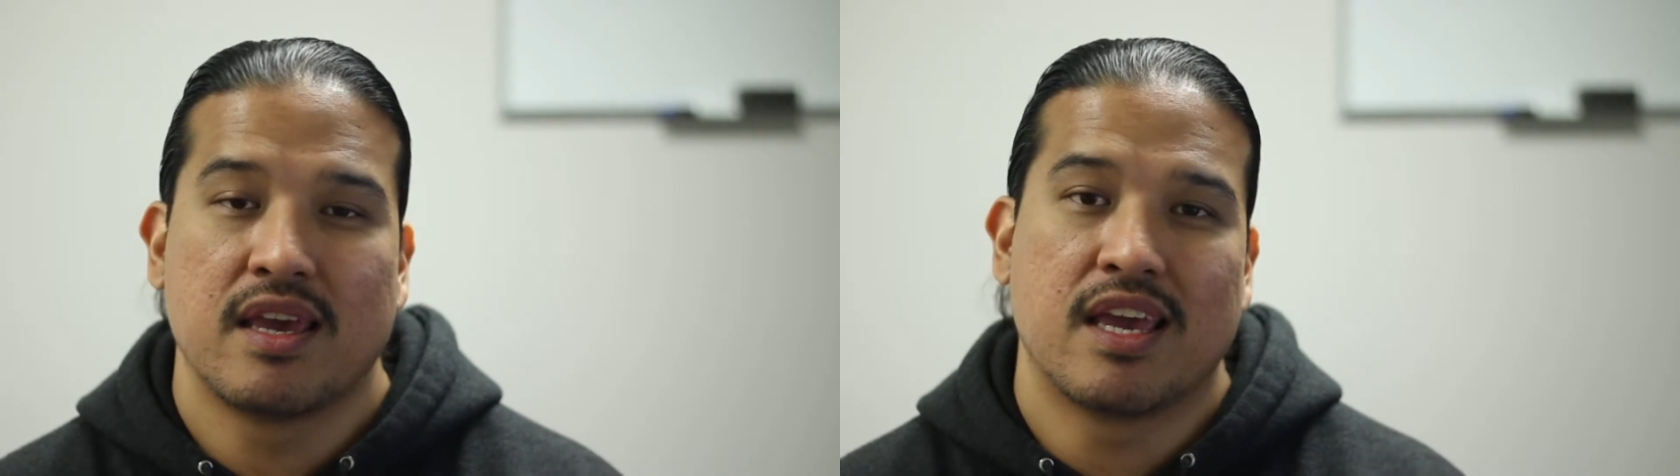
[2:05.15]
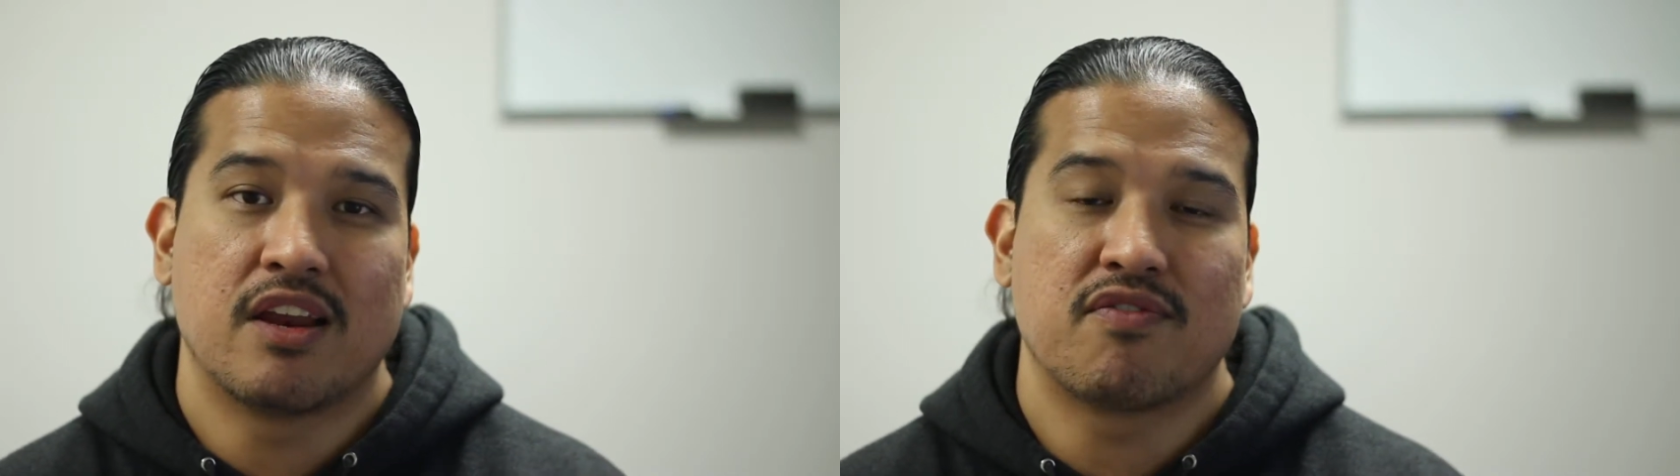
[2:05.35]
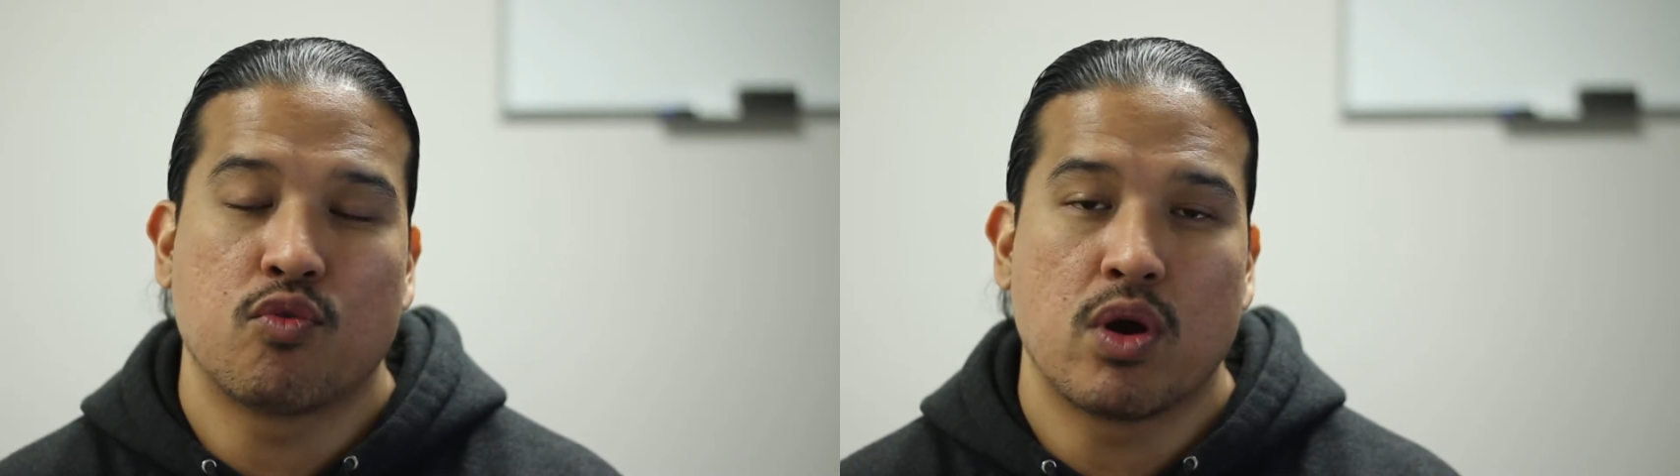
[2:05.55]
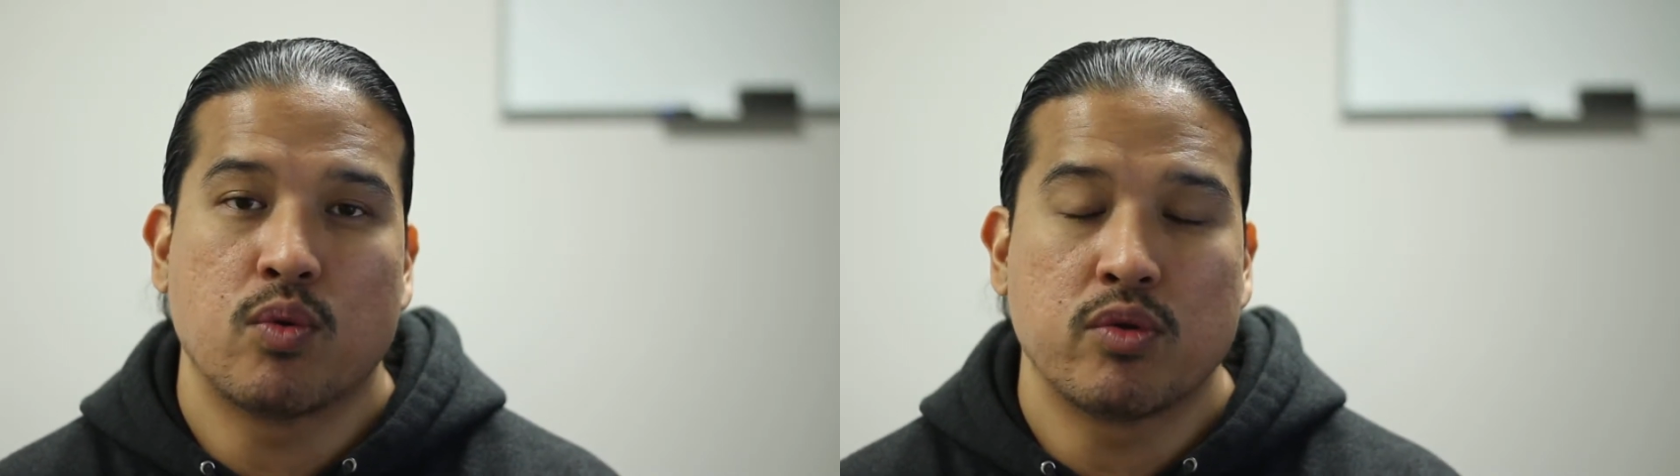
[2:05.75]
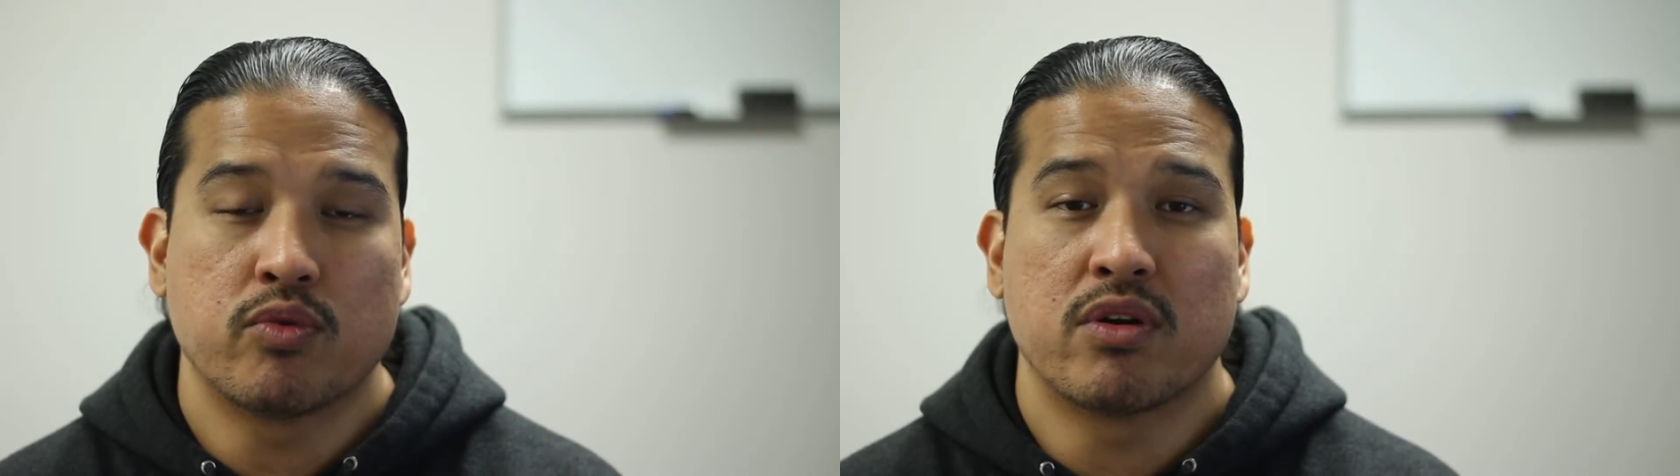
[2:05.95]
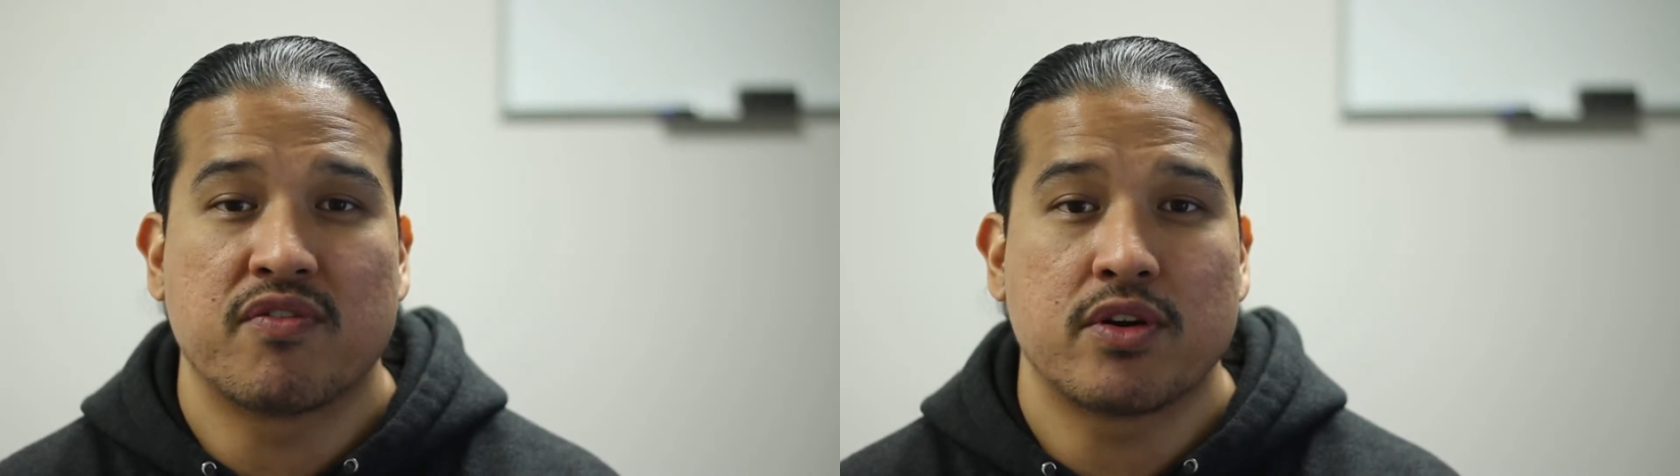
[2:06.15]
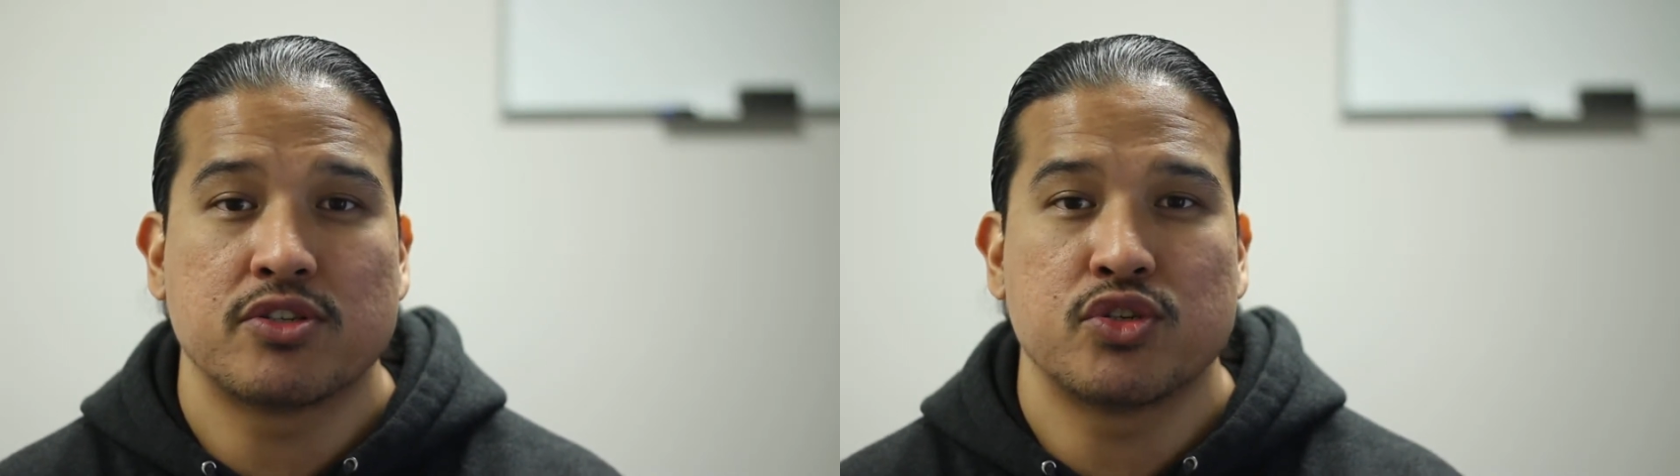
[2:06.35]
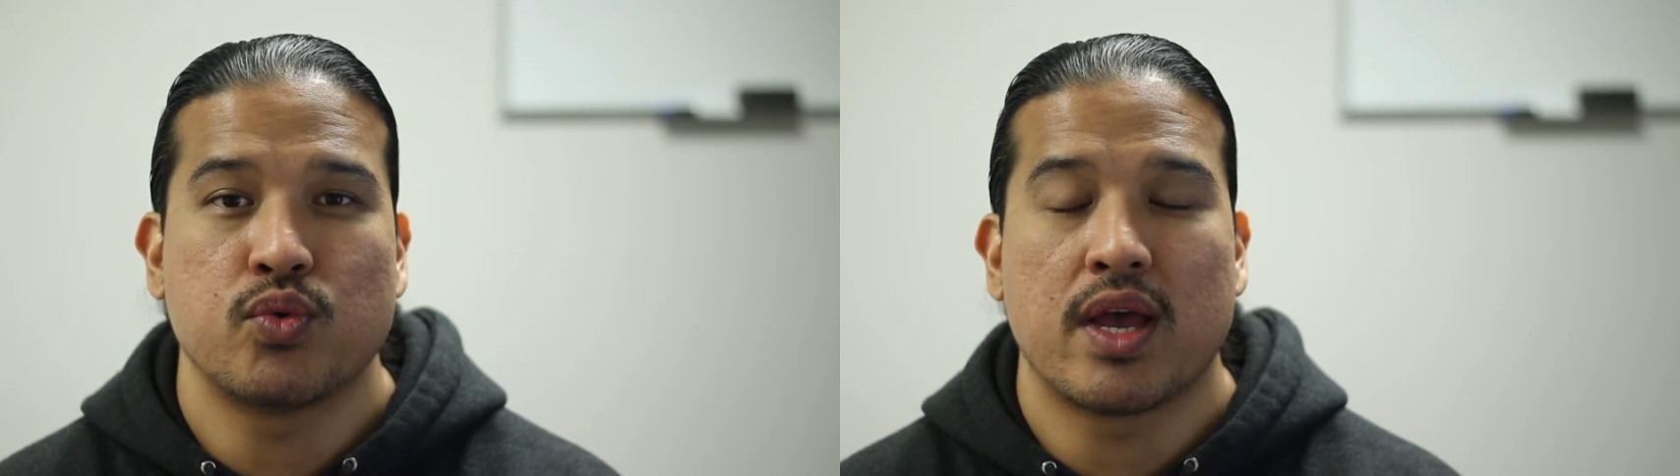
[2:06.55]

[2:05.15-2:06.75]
And for what we will refer to